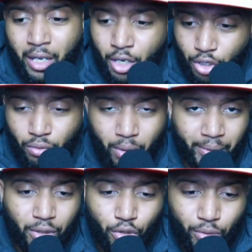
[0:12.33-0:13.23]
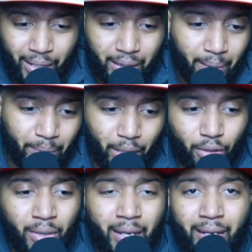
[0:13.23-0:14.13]
You know what to do. You hit that bell,
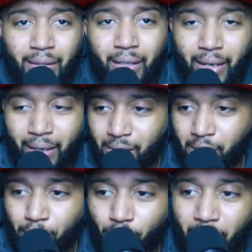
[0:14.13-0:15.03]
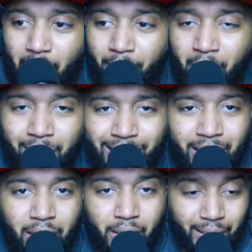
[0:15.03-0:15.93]
hit like, hit subscribe. Let's get
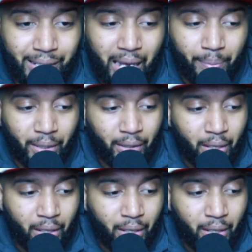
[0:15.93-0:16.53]
into the topic.